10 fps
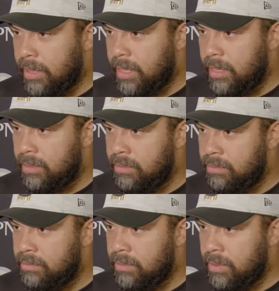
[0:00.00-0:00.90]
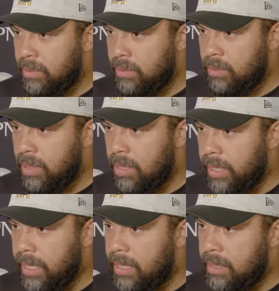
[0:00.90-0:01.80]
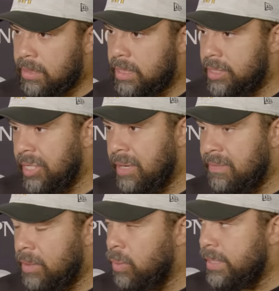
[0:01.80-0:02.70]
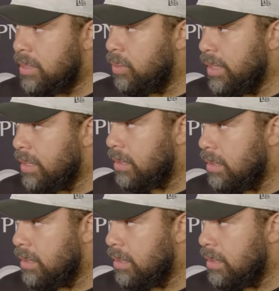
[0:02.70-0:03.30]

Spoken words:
I think when you look at it, it's just you got to find ways to win.